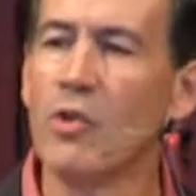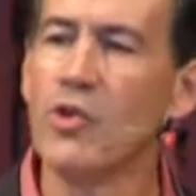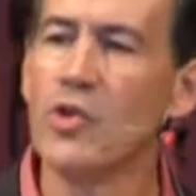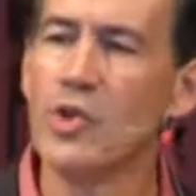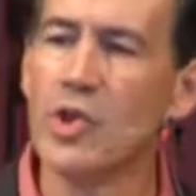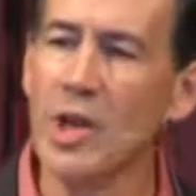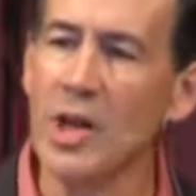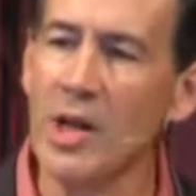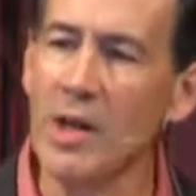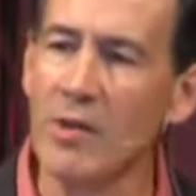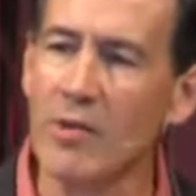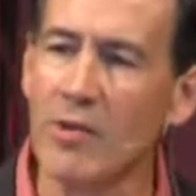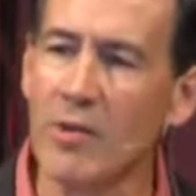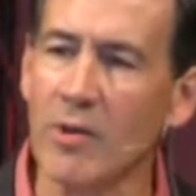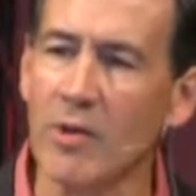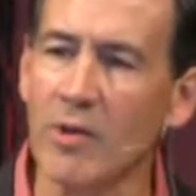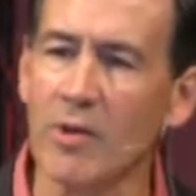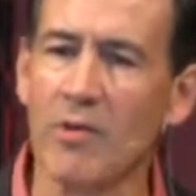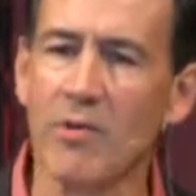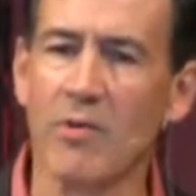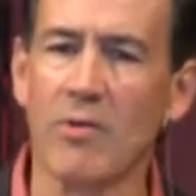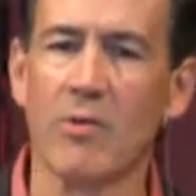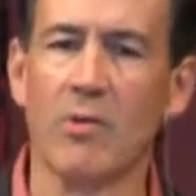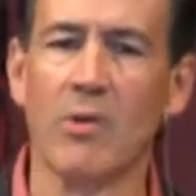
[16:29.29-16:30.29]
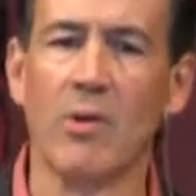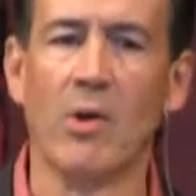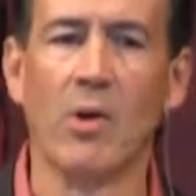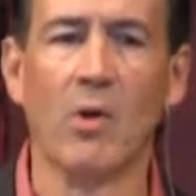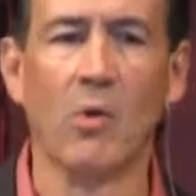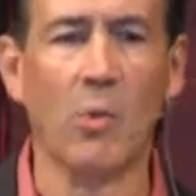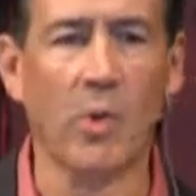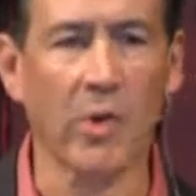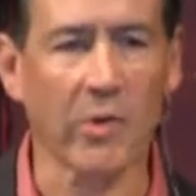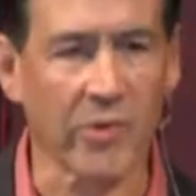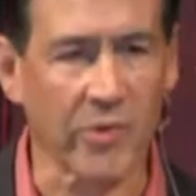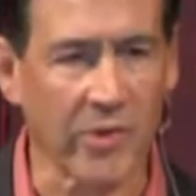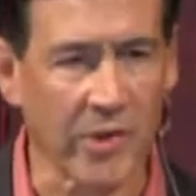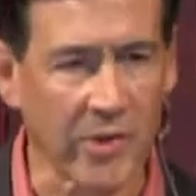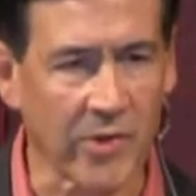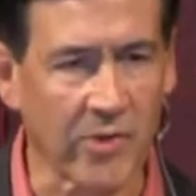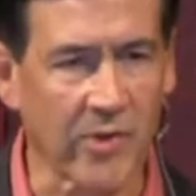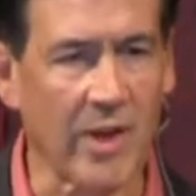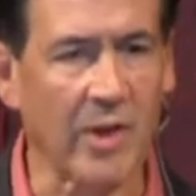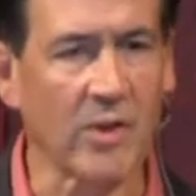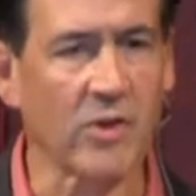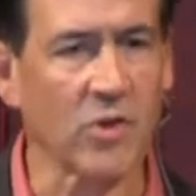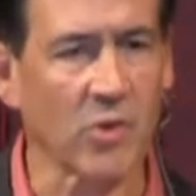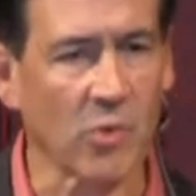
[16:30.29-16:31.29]
Jesus was the
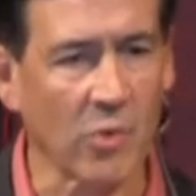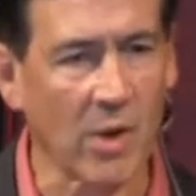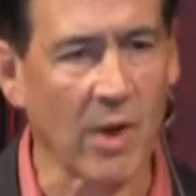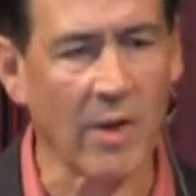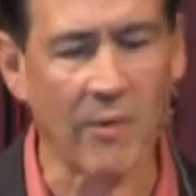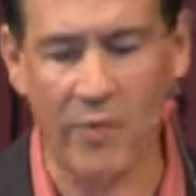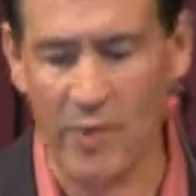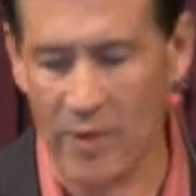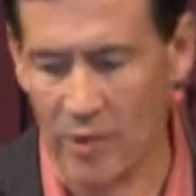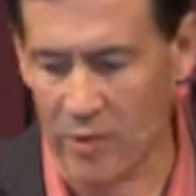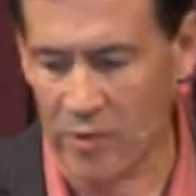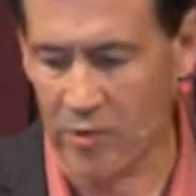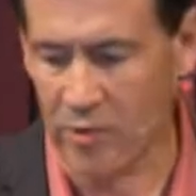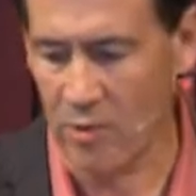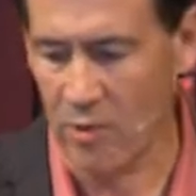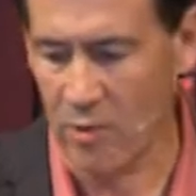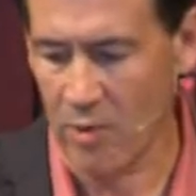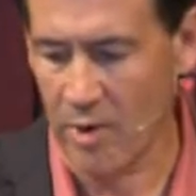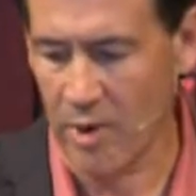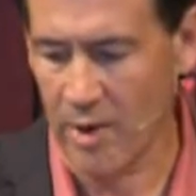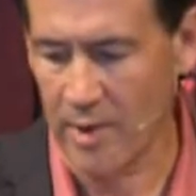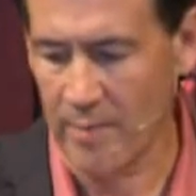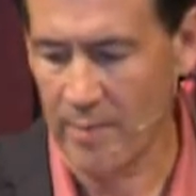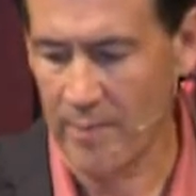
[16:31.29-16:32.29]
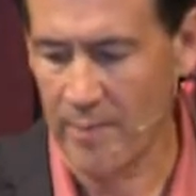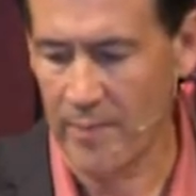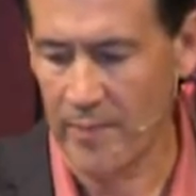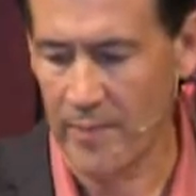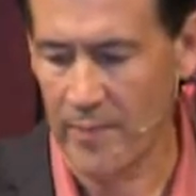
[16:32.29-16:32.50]
center of his story.